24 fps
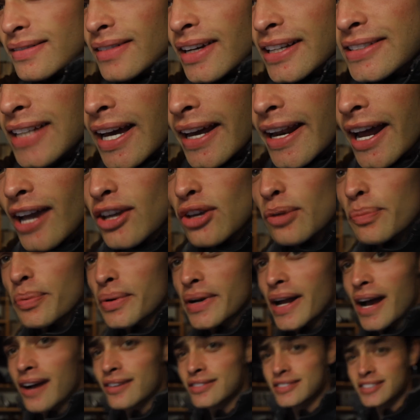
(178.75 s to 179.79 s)
Is that how you
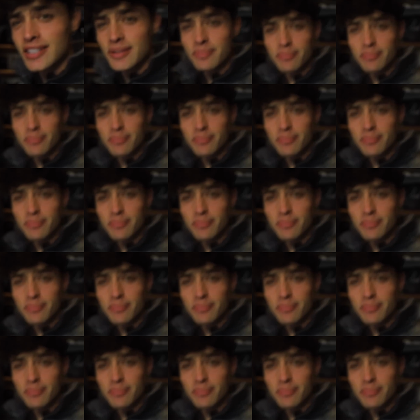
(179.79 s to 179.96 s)
pronounce it?